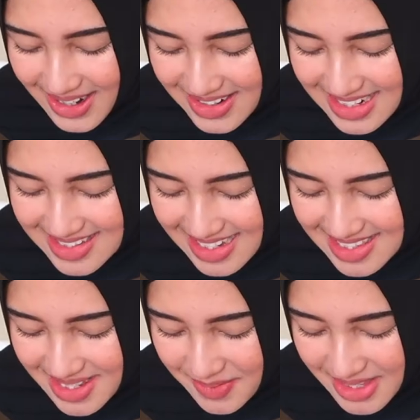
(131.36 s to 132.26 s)
already
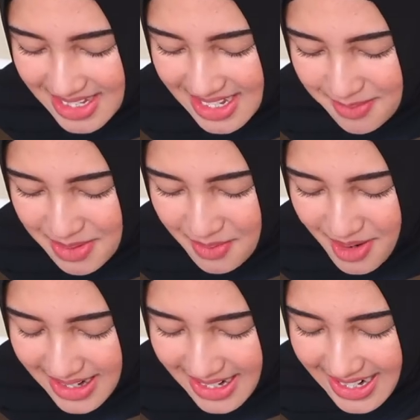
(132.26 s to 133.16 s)
see something that I've been
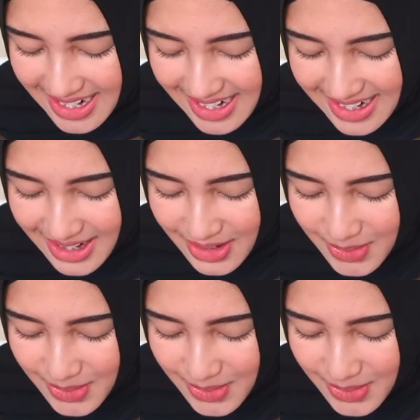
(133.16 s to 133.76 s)
wanting.